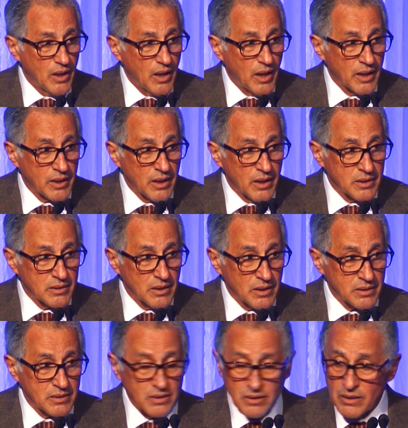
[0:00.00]
I
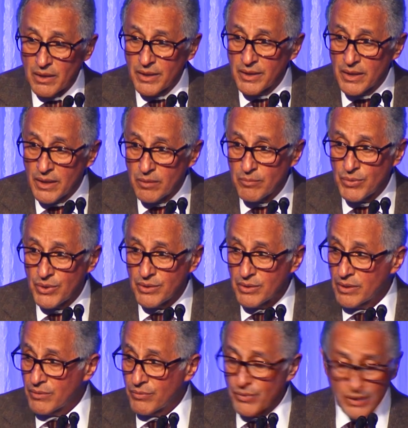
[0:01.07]
contacted a number
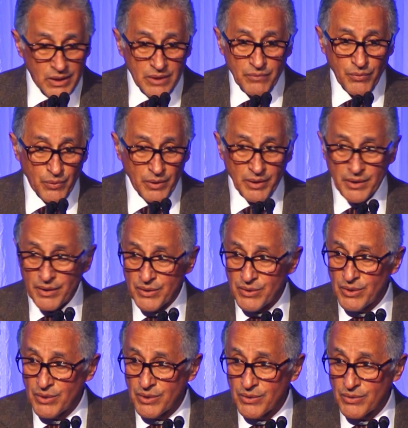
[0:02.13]
of relief
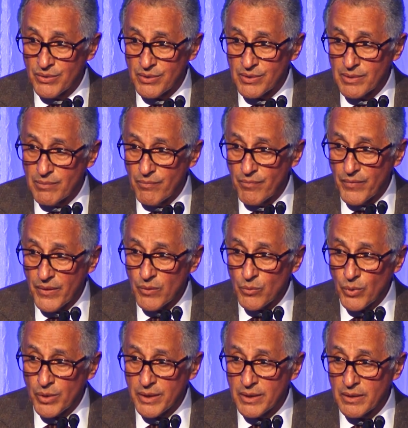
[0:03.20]
organizations
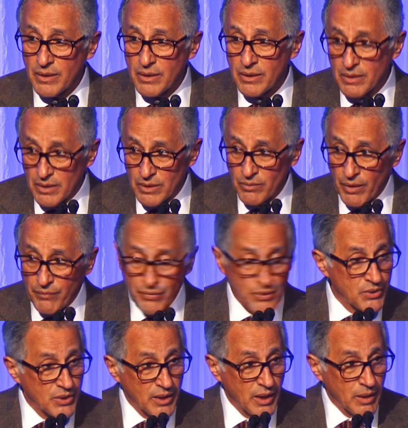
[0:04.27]
working in the
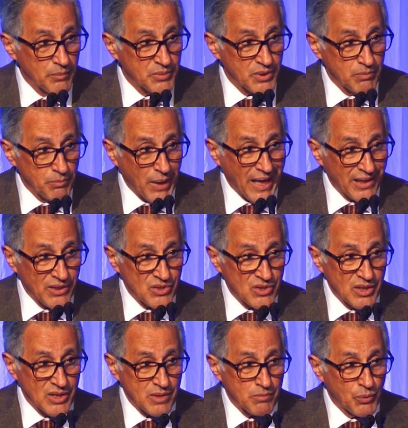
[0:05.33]
refugee camps in
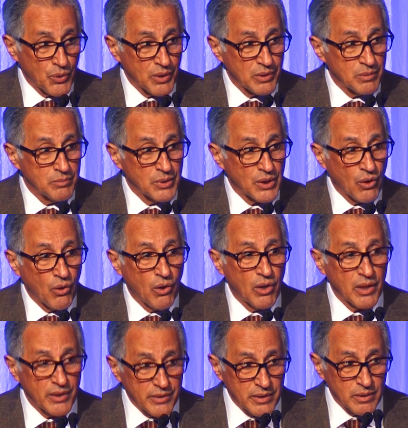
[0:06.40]
Pakistan's border, but
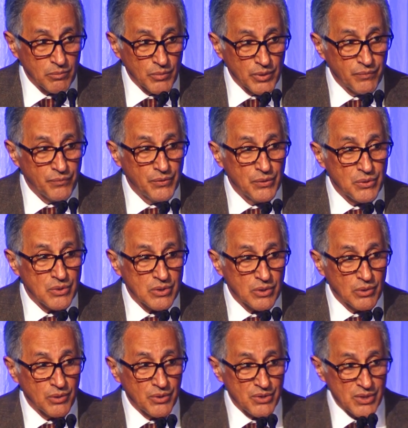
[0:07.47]
all of them refused to
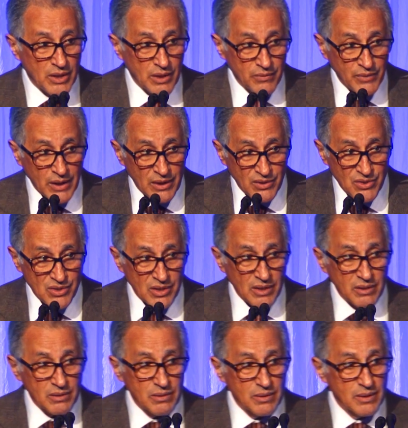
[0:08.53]
go inside
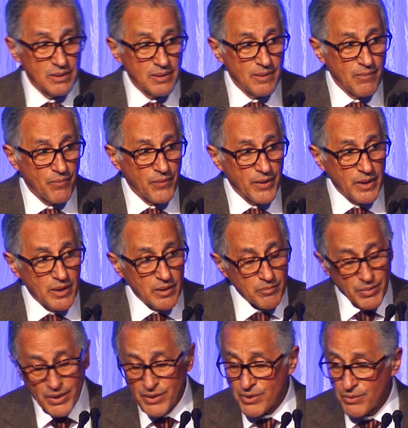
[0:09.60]
Afghanistan
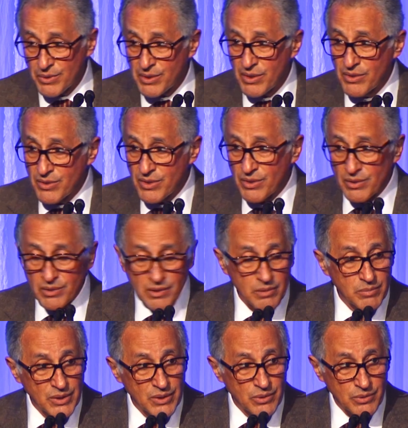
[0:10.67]
because it was considered to
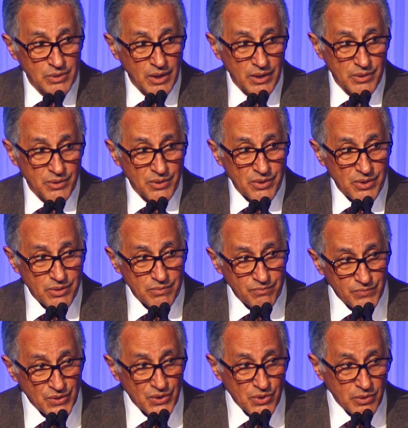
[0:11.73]
be too dangerous.
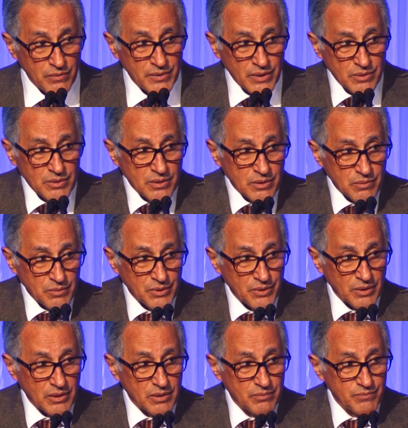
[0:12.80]
The Soviet Union was
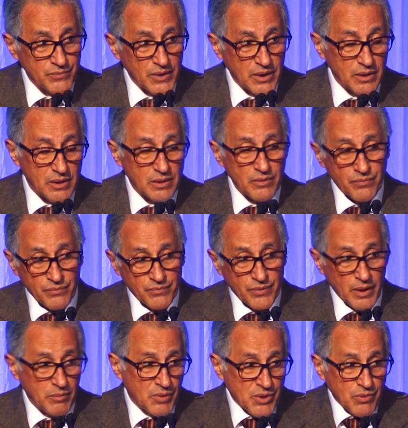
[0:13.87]
there, the
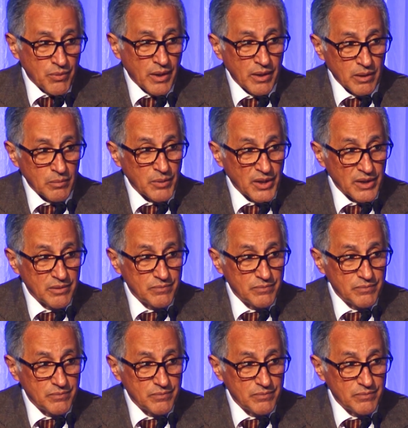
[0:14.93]
famous Red Army.